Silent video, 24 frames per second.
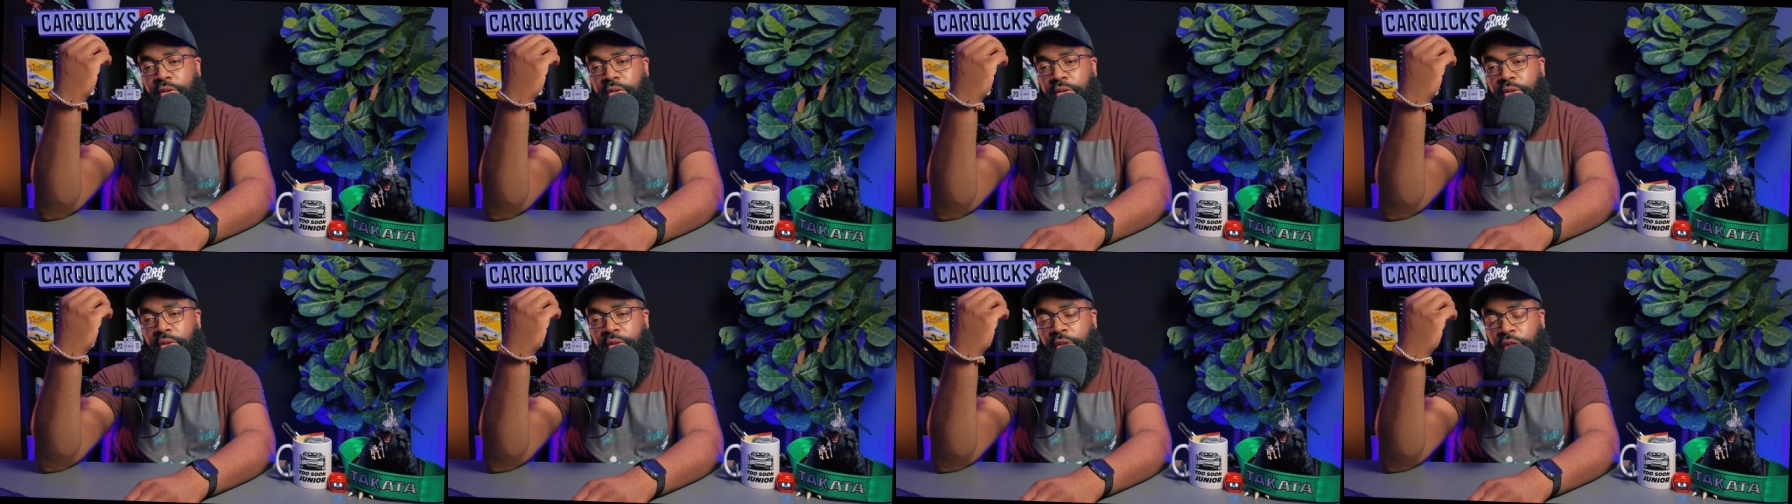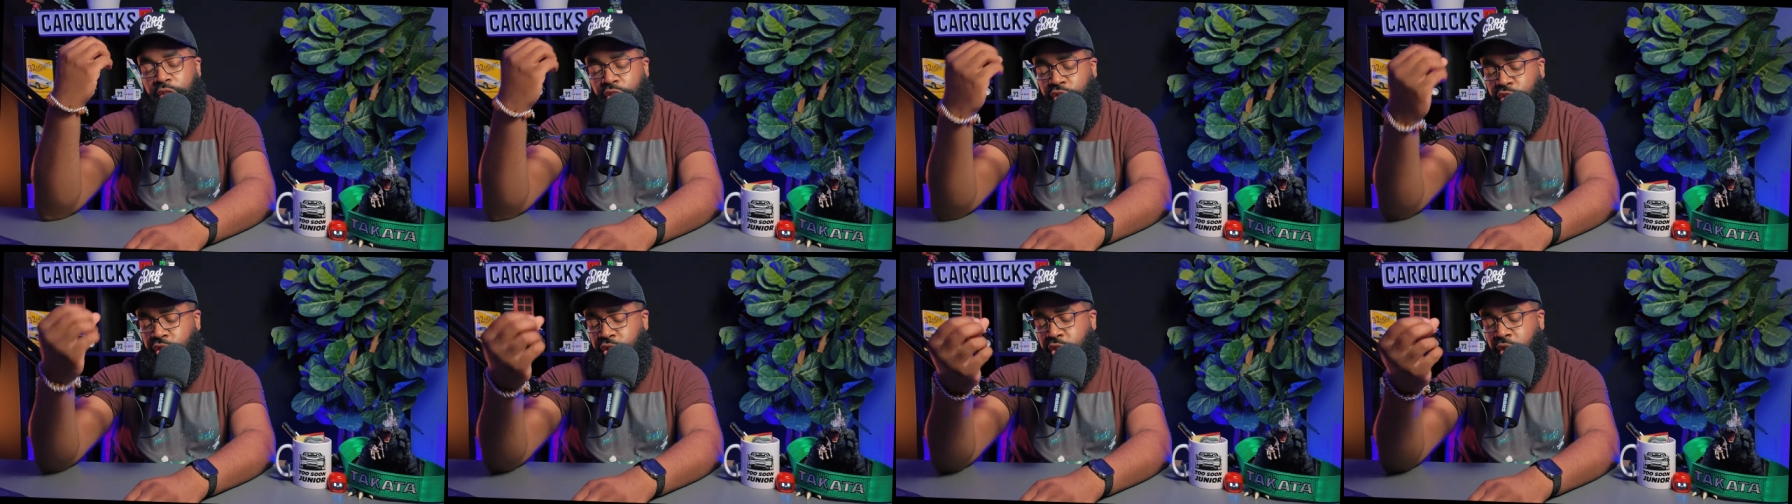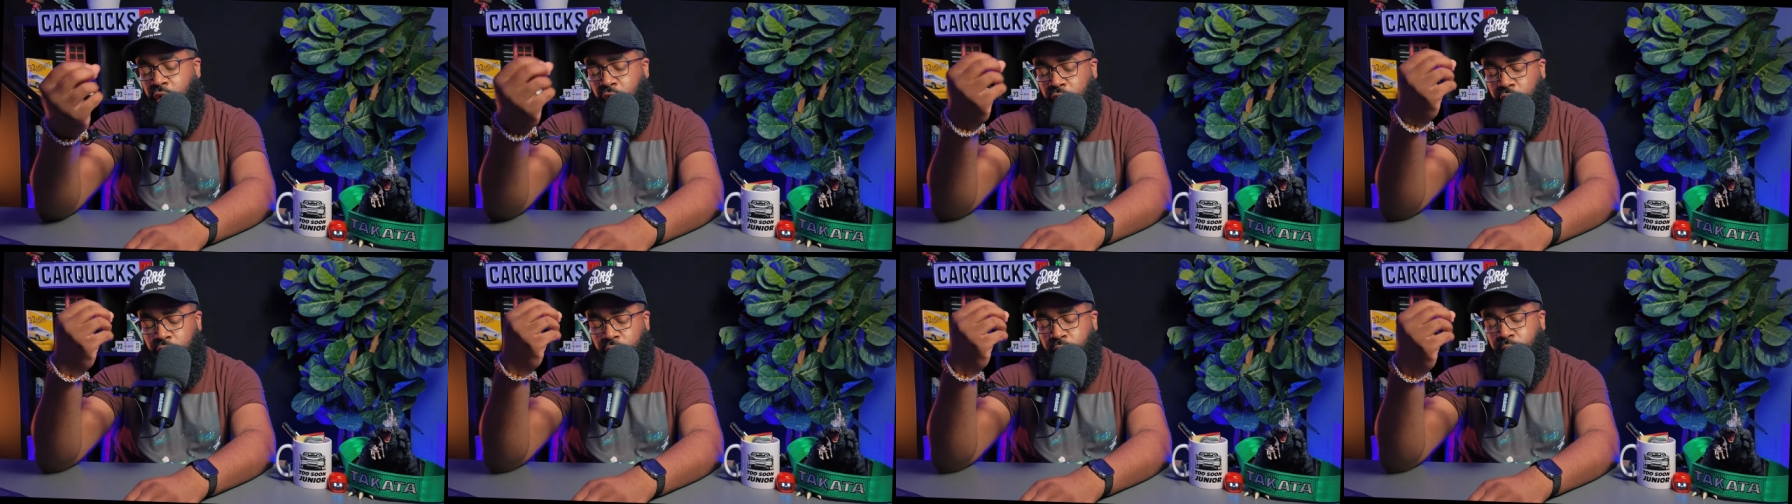the G
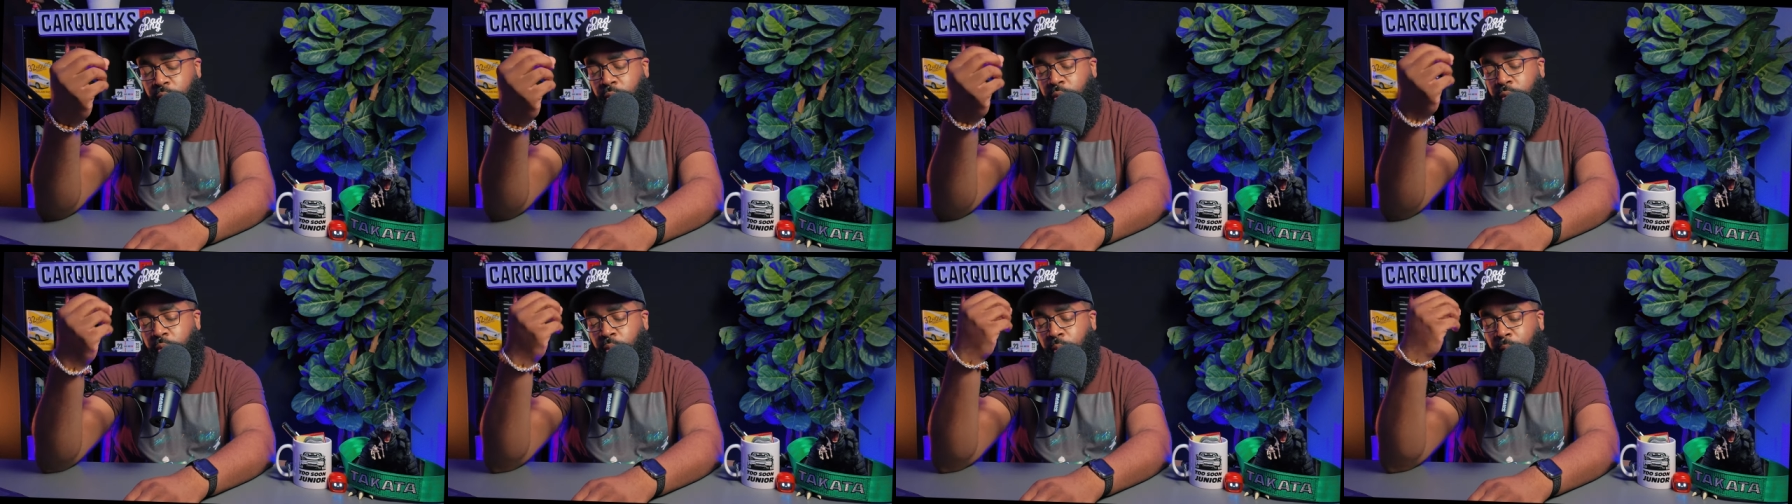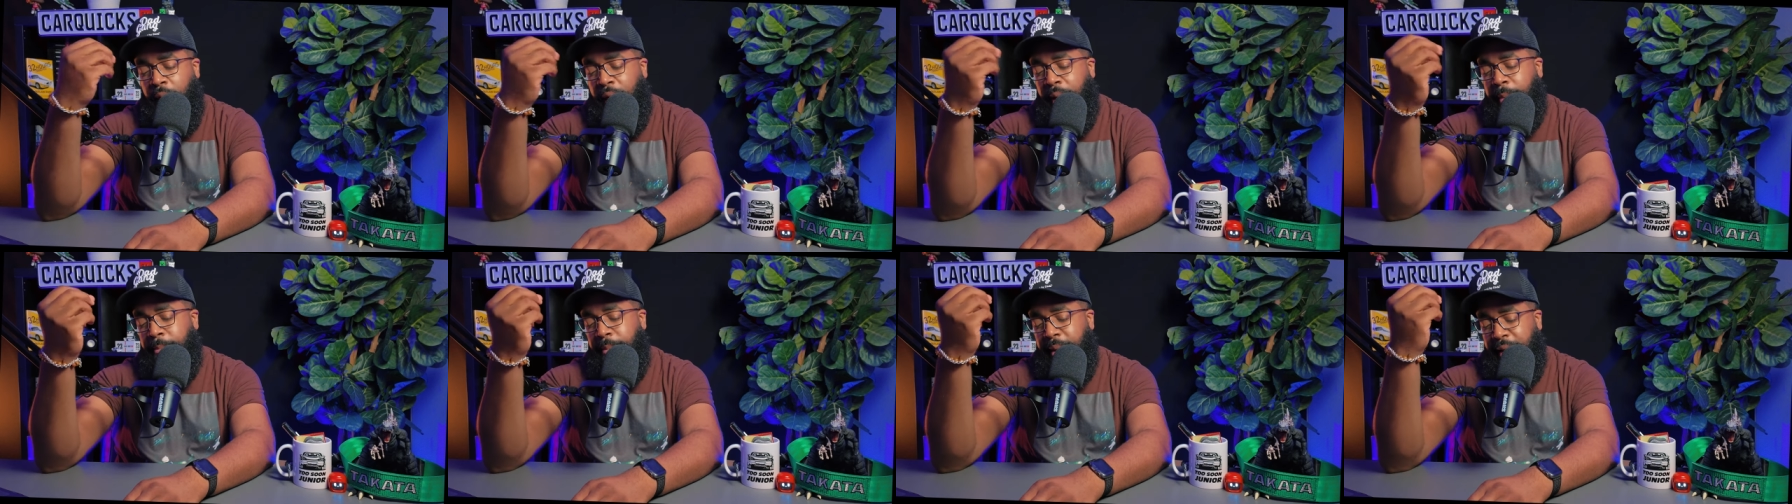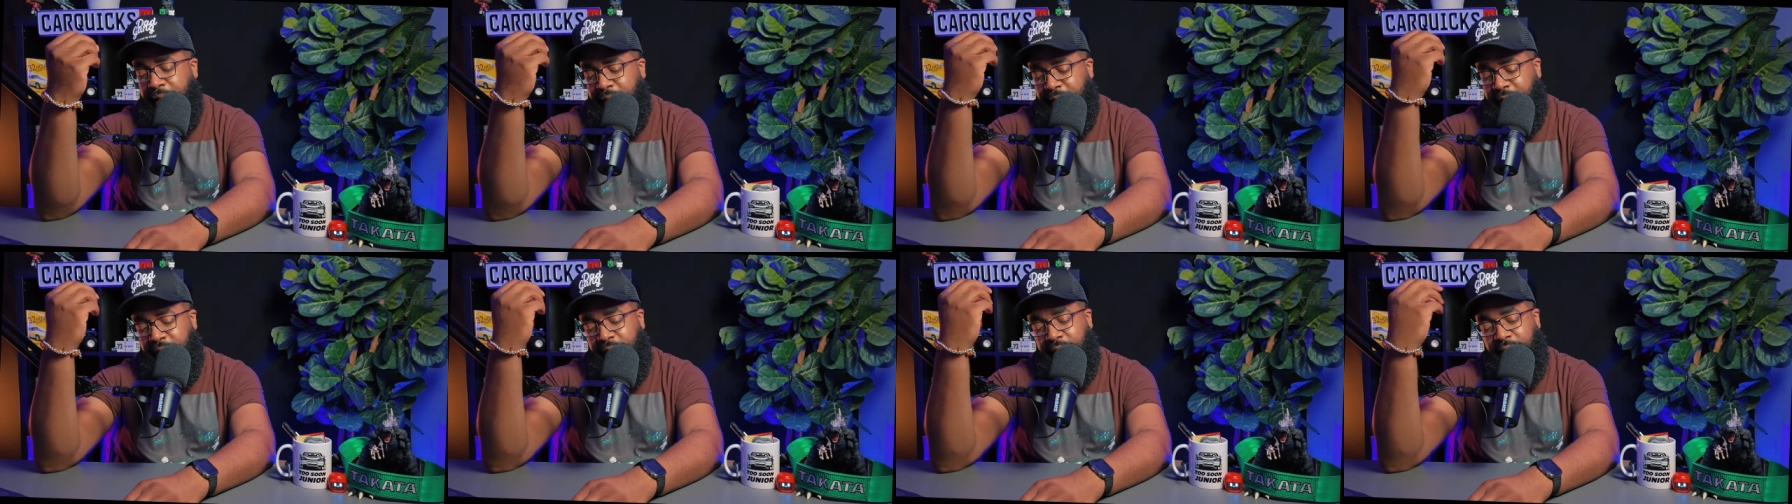R Corolla wide
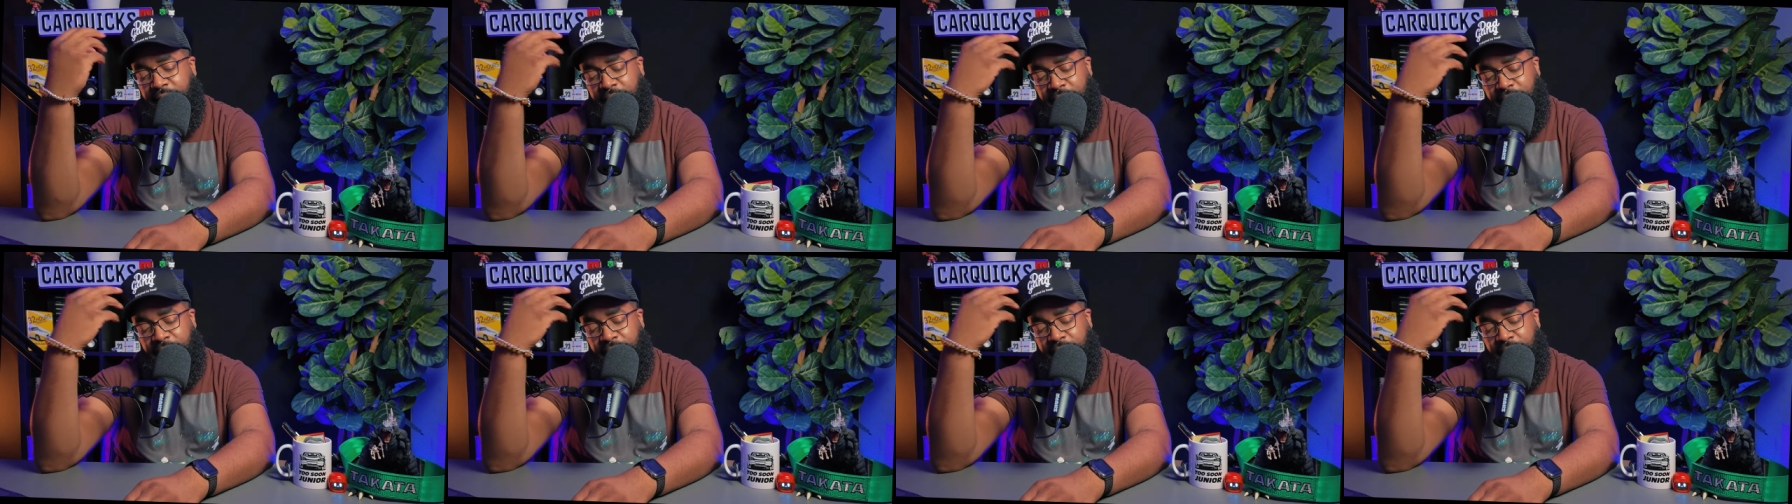body kit.